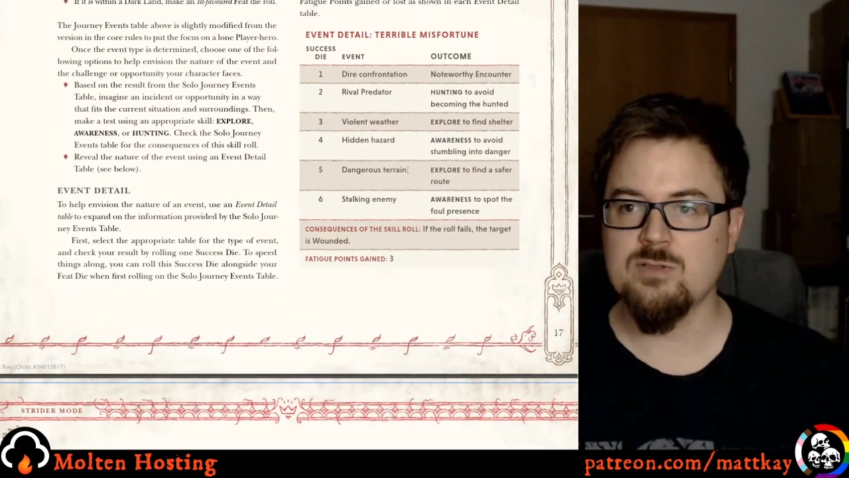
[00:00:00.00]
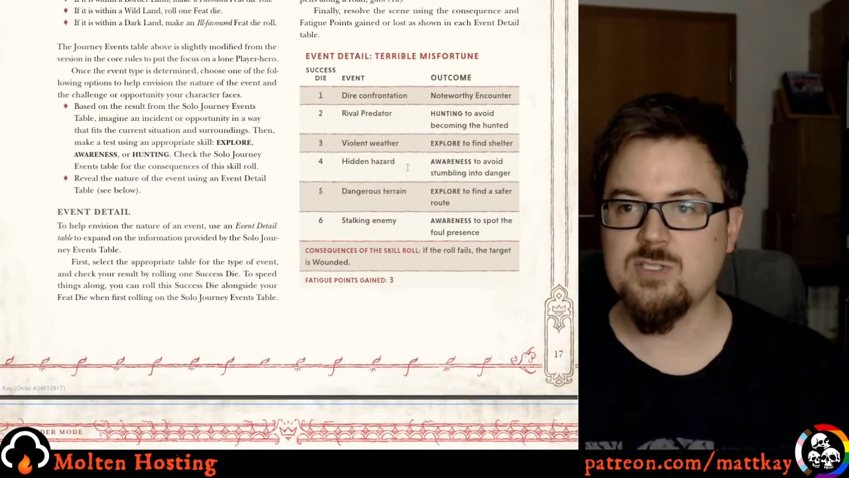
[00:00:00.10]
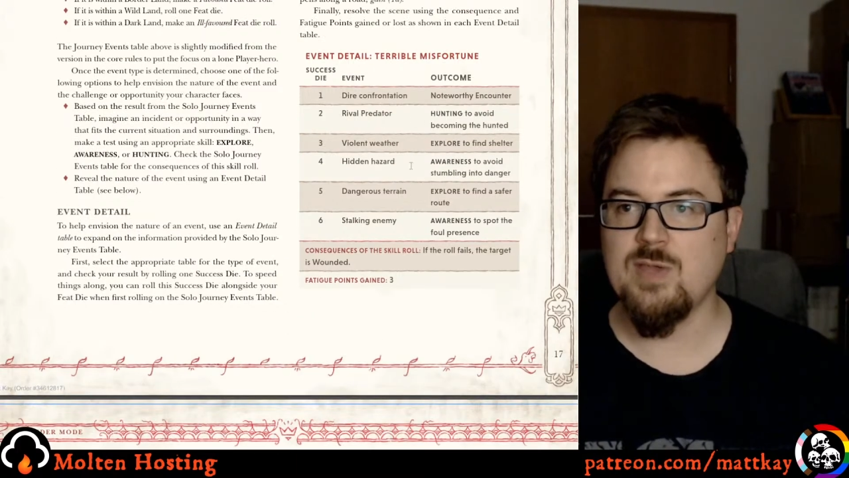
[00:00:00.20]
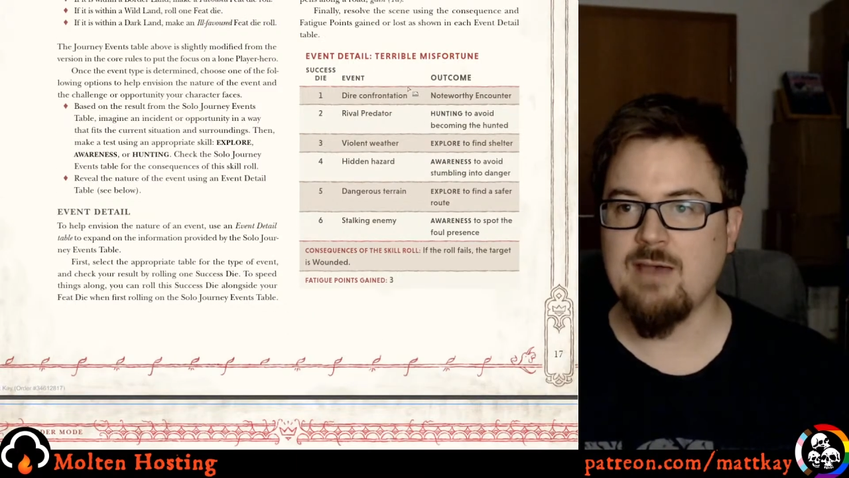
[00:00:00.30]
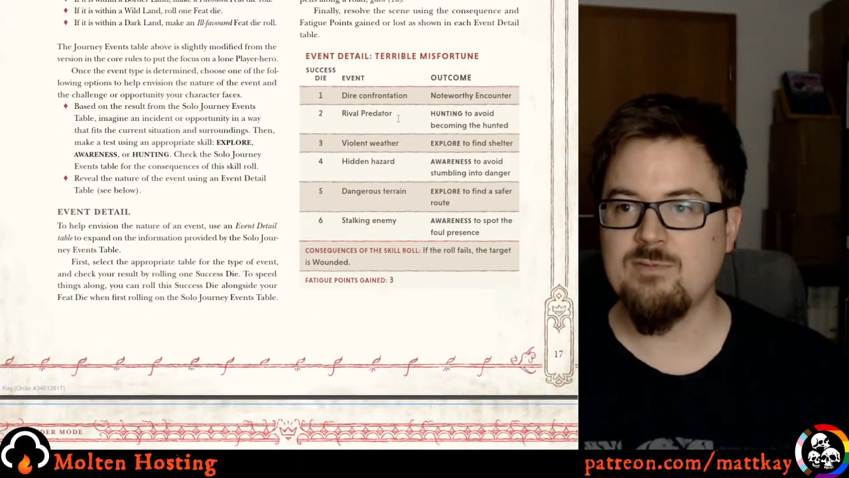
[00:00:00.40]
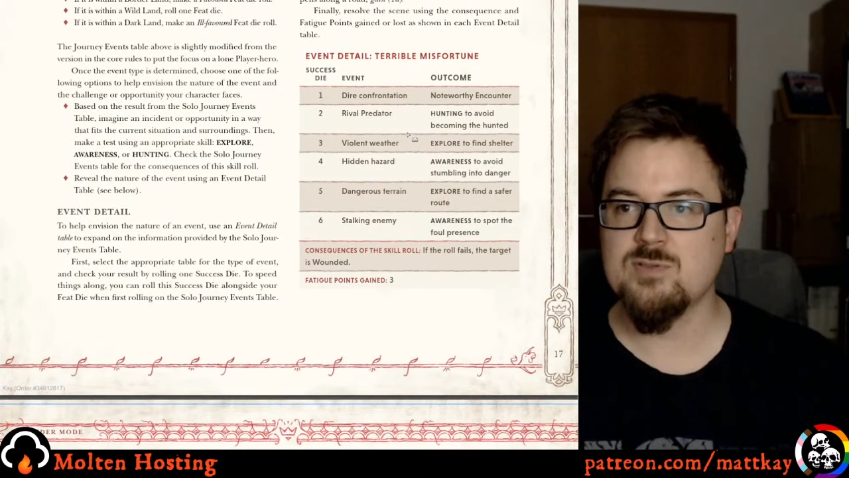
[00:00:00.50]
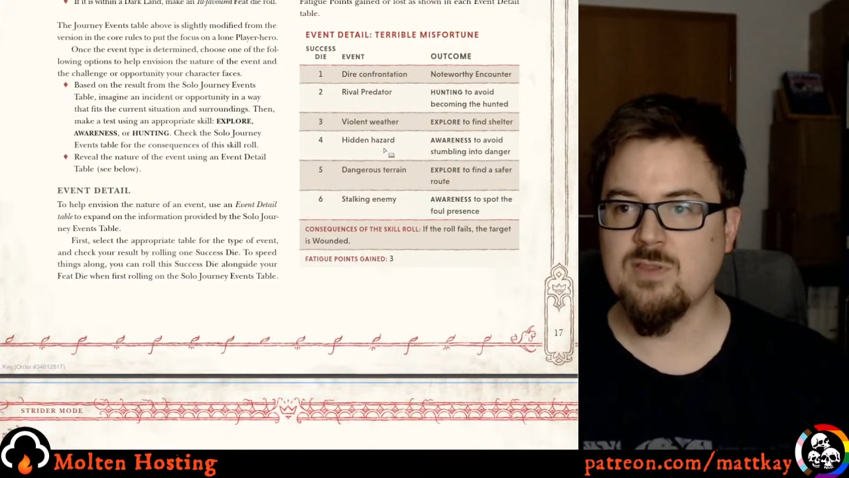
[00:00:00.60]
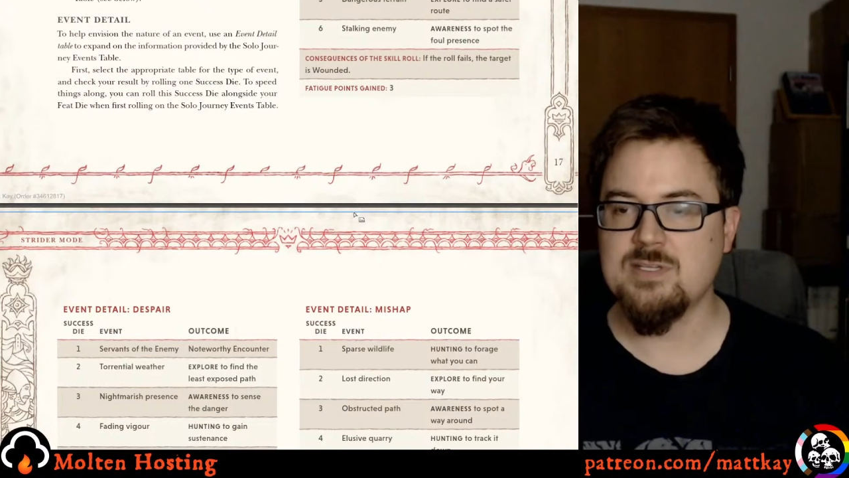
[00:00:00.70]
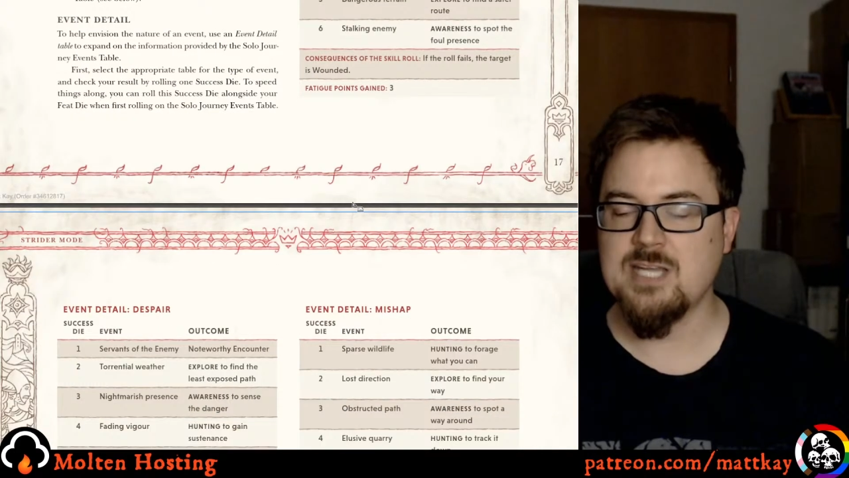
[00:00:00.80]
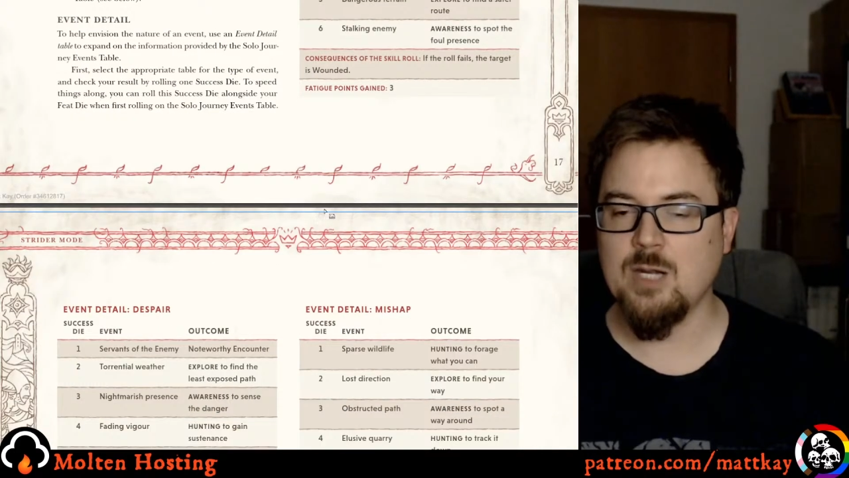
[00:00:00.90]
You have those on the
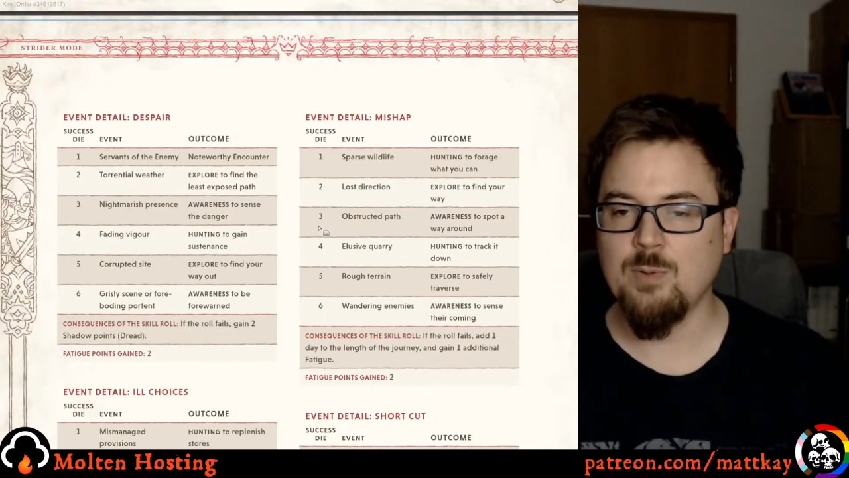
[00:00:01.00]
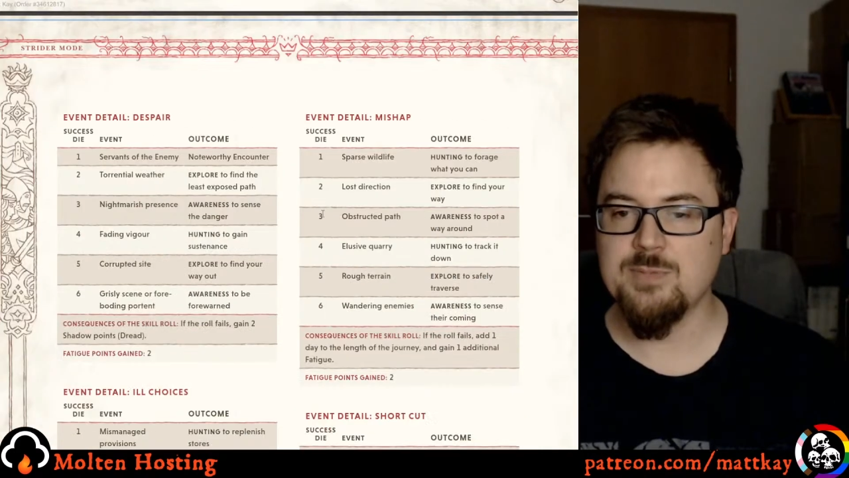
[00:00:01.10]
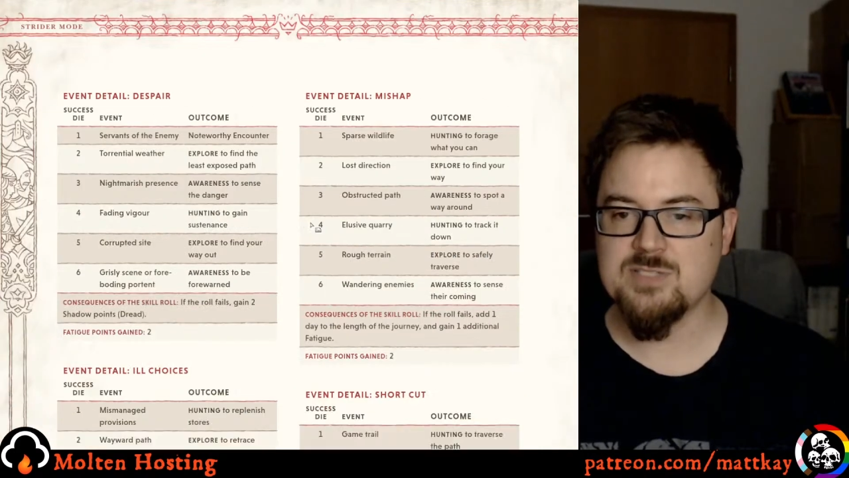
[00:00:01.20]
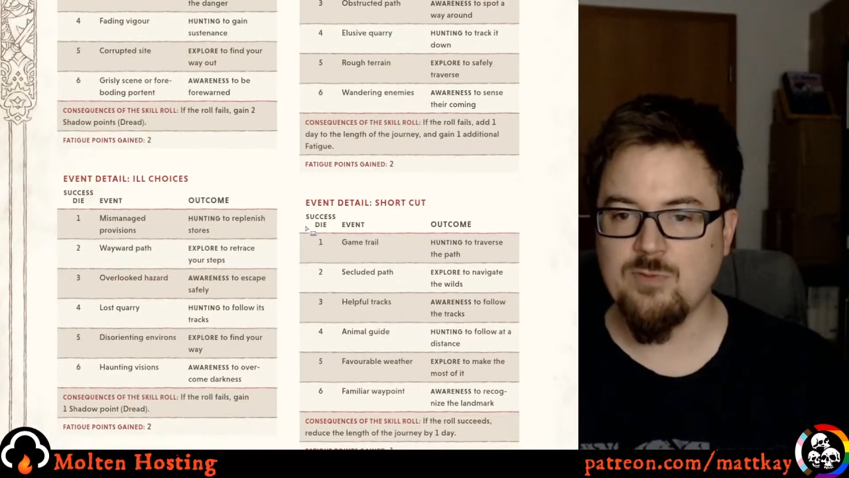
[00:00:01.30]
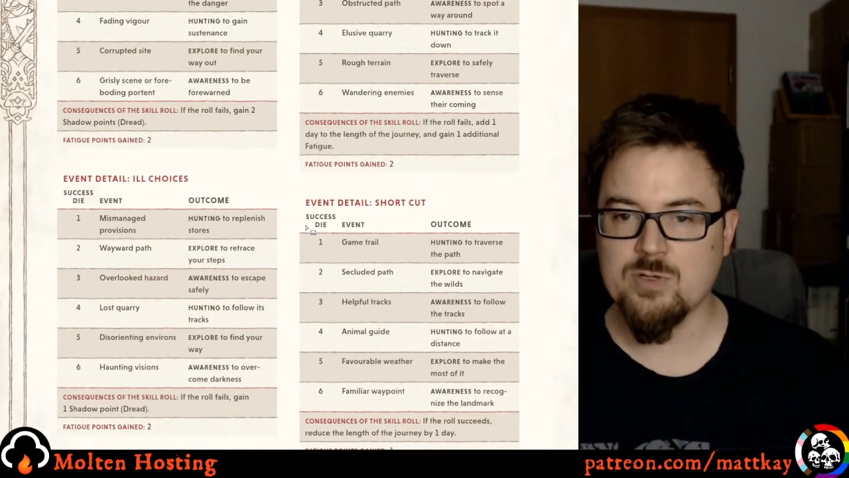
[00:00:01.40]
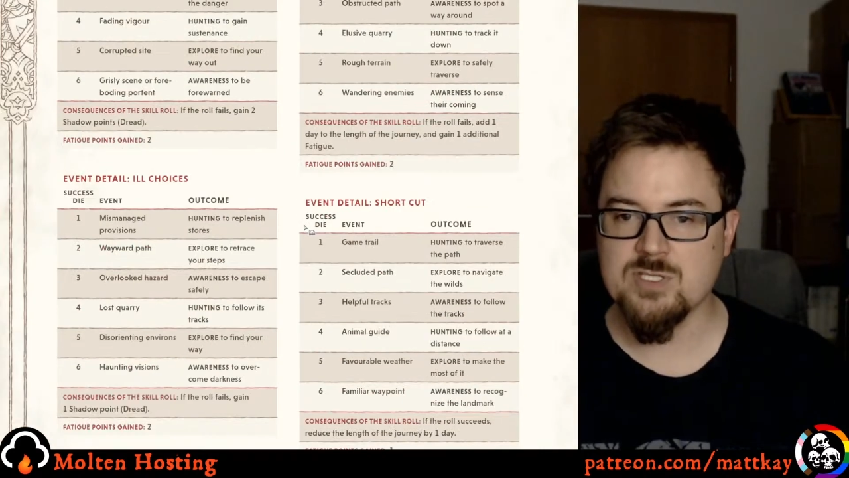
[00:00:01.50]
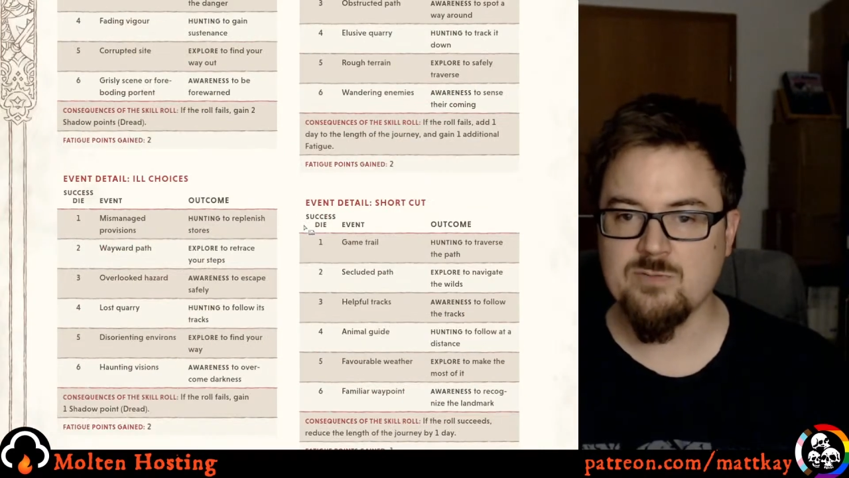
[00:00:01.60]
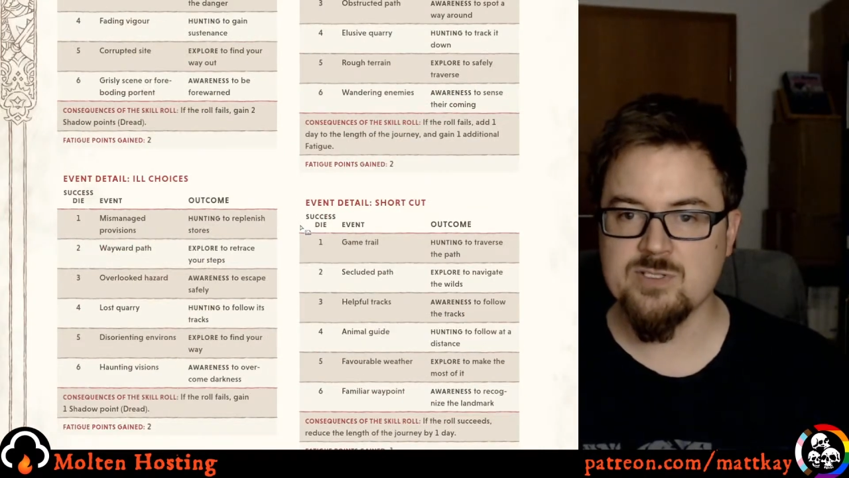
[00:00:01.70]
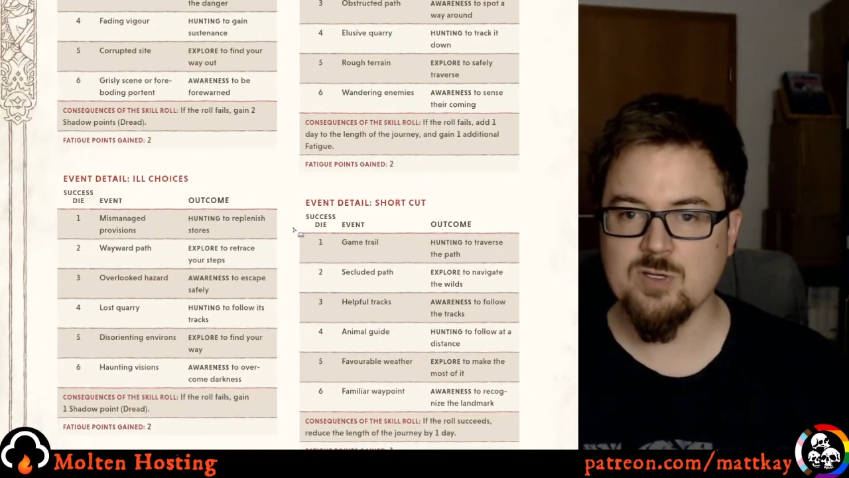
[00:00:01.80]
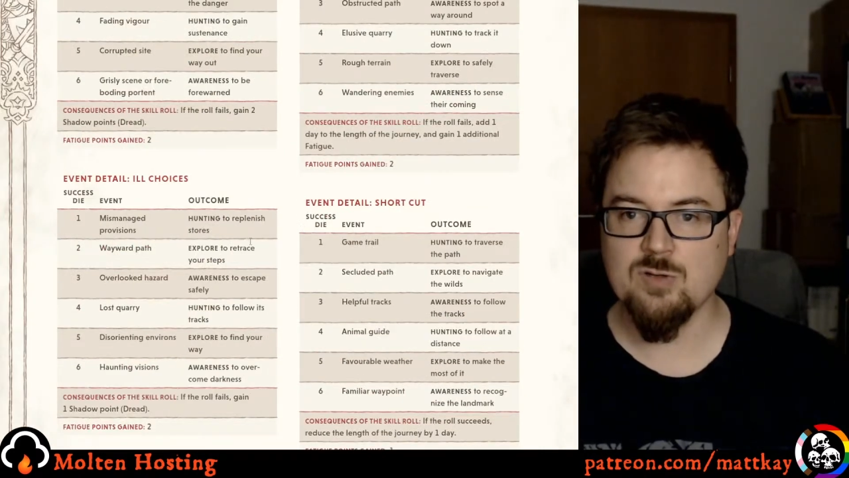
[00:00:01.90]
terrible misfortune
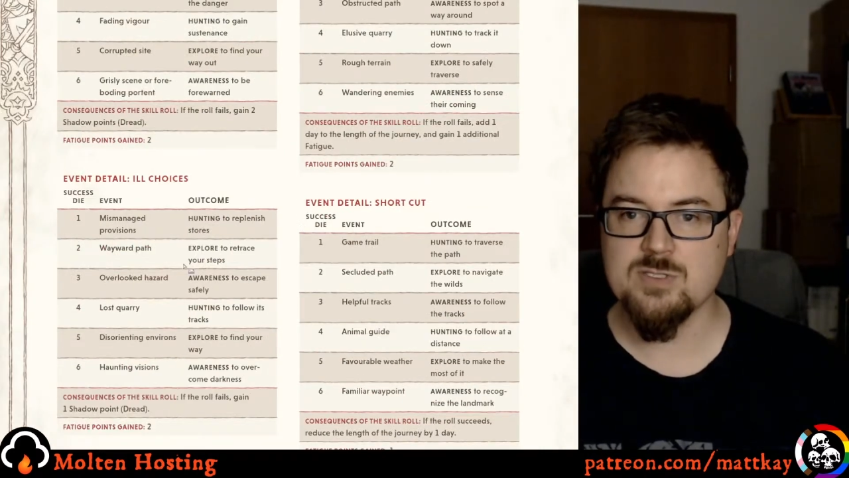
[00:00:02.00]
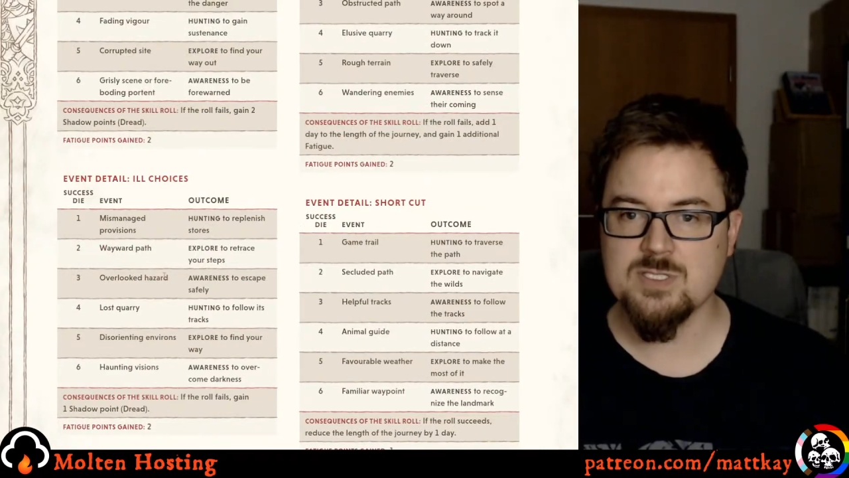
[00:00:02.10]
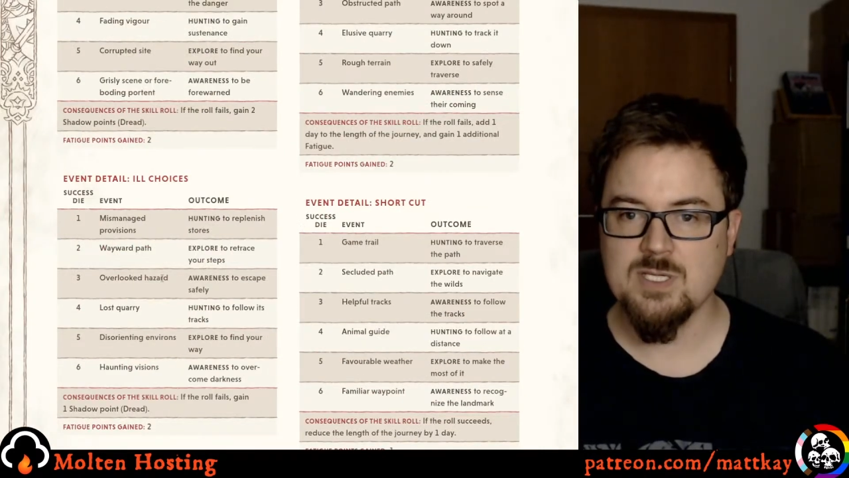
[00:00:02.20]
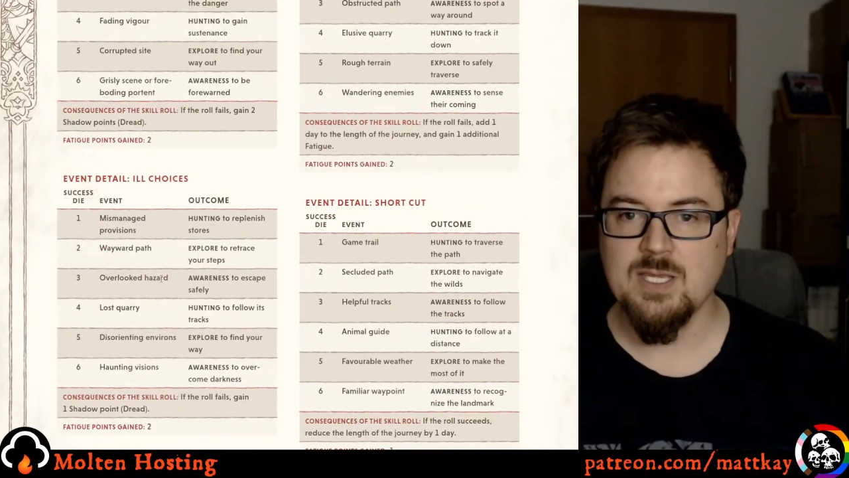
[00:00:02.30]
results.